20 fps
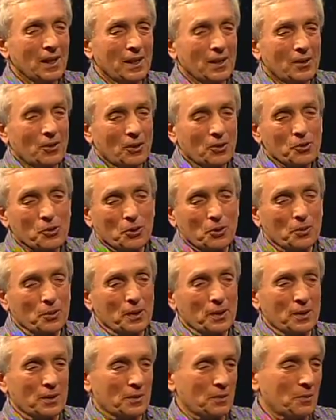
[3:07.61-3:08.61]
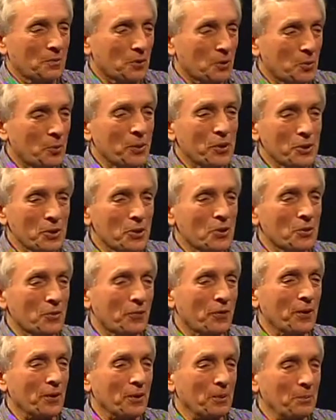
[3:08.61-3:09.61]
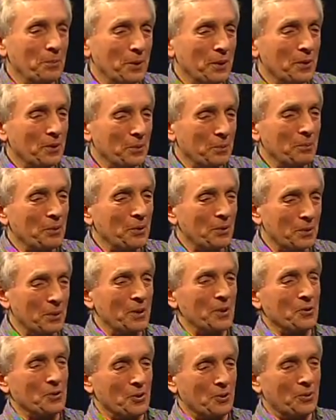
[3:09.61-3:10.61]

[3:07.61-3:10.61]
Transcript: and also, it, Quincy's a fairly big community, mm -hmm.